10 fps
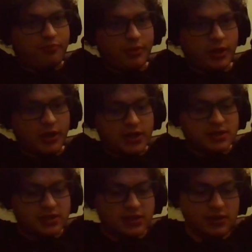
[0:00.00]

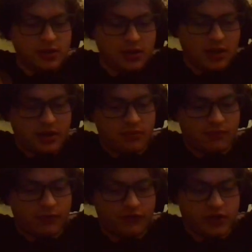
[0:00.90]
but I'm
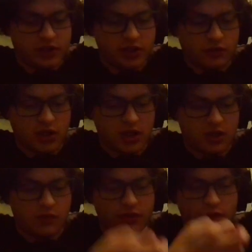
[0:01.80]
perfectly okay
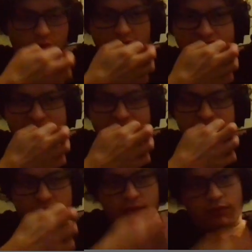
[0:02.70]
with what I
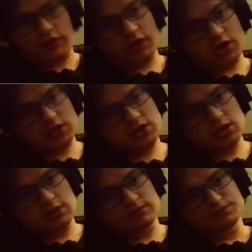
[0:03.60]
ended up with first,
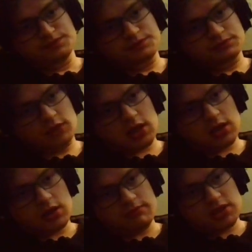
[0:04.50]

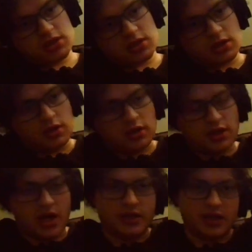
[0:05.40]
being
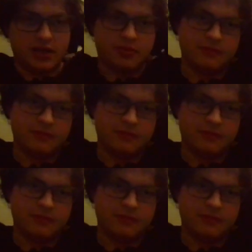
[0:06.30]
Annihilate.